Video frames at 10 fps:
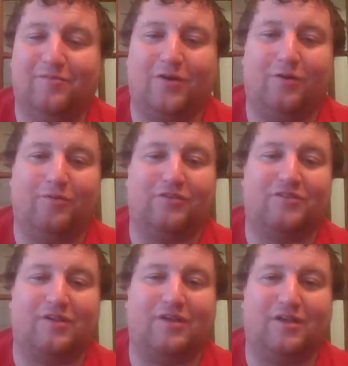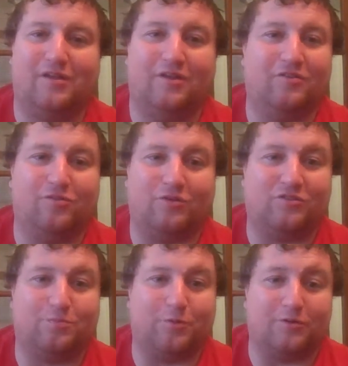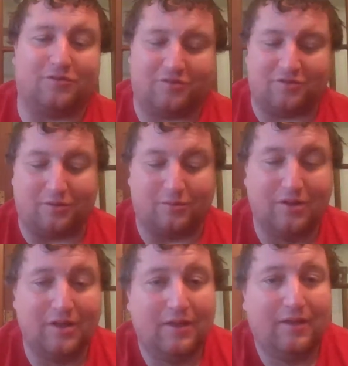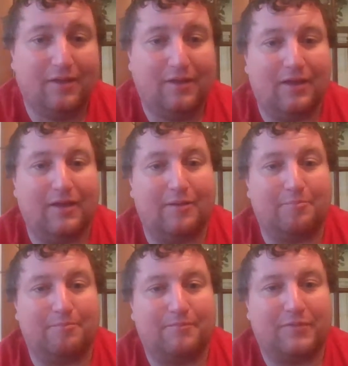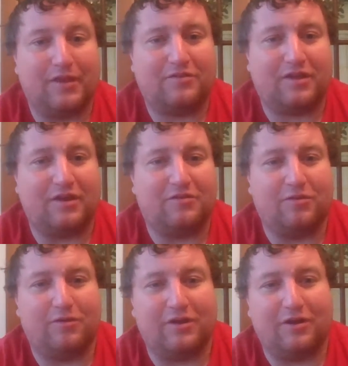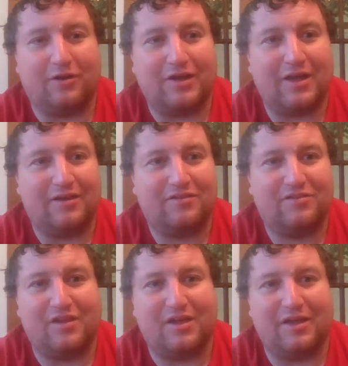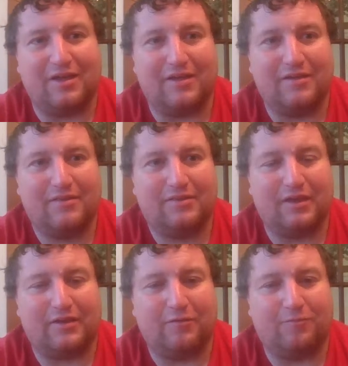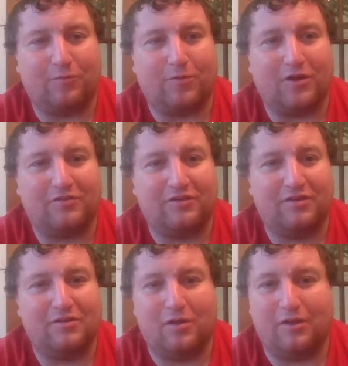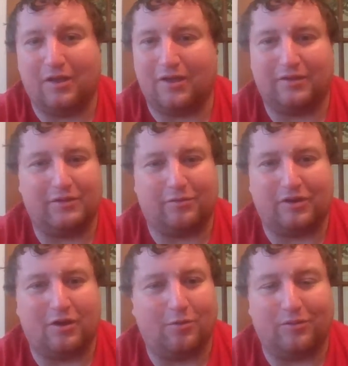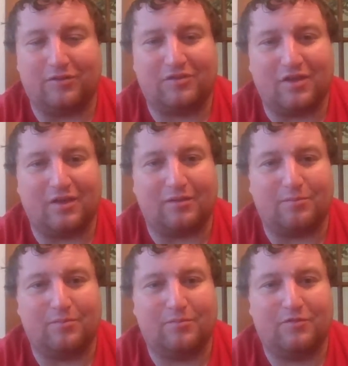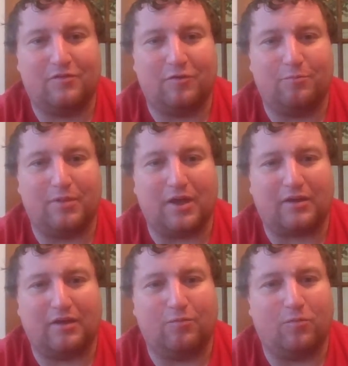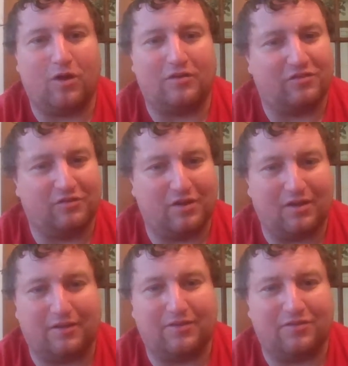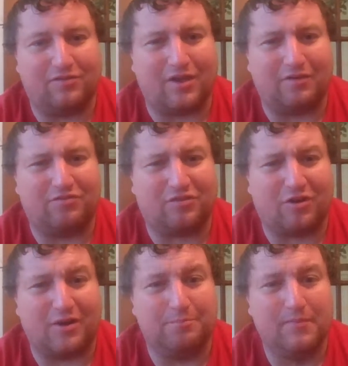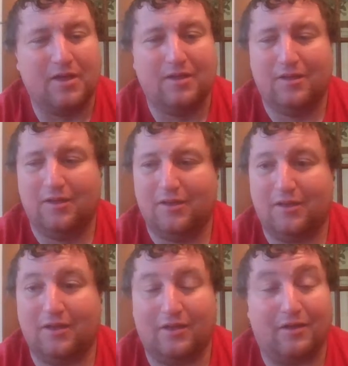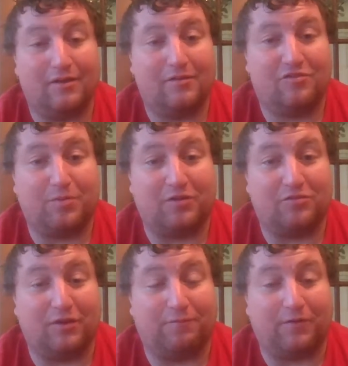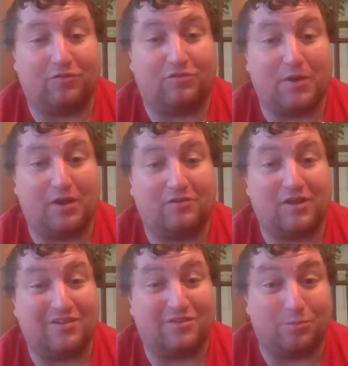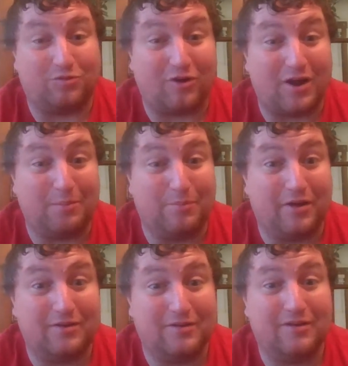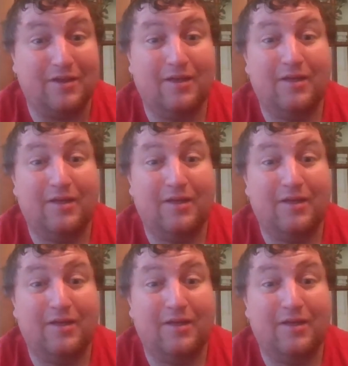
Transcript: Always enjoyed sports. So that's going to do it here, guys. Thank you for watching. You can always tune back and watch this live stream, especially if you smash that subscribe button.